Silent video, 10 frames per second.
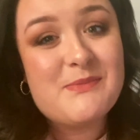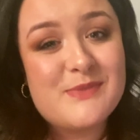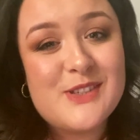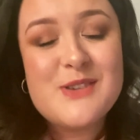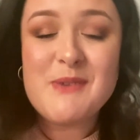
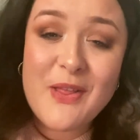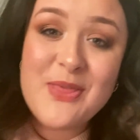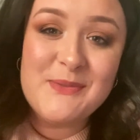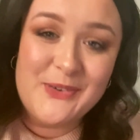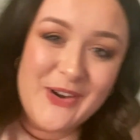do you want
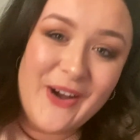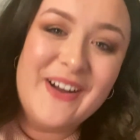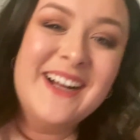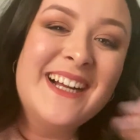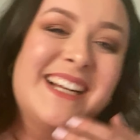them or not?
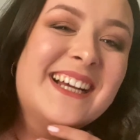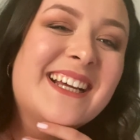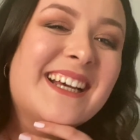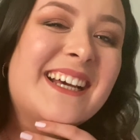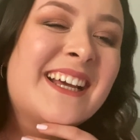
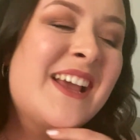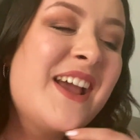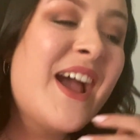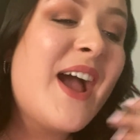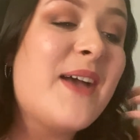
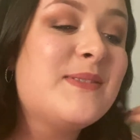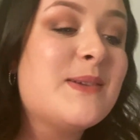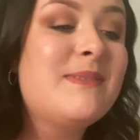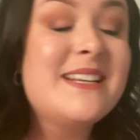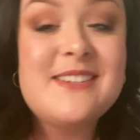So
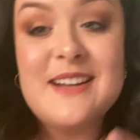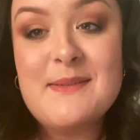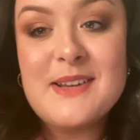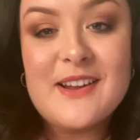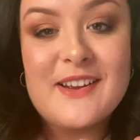please do let
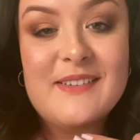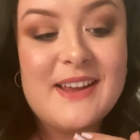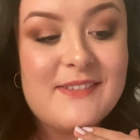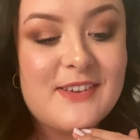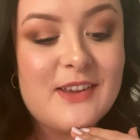me know
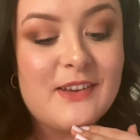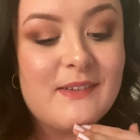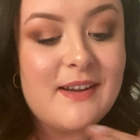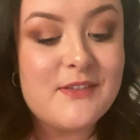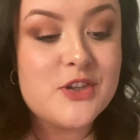if you
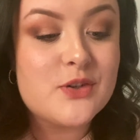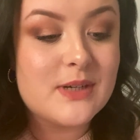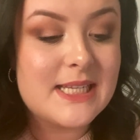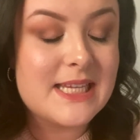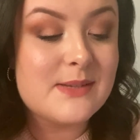have
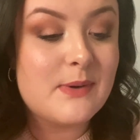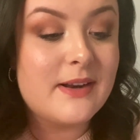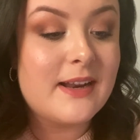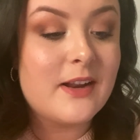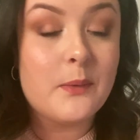enjoyed this one,
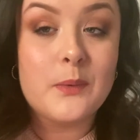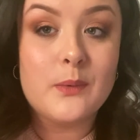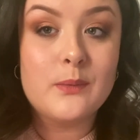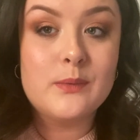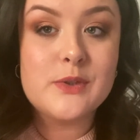and I
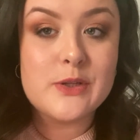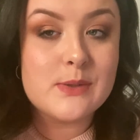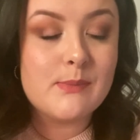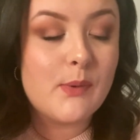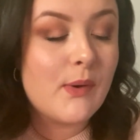will do
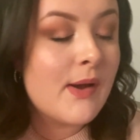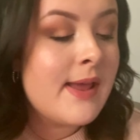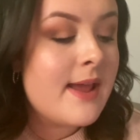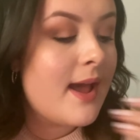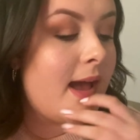some more.
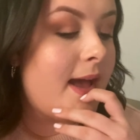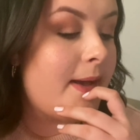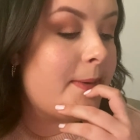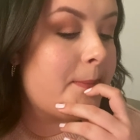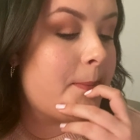
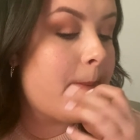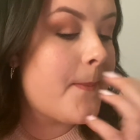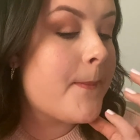I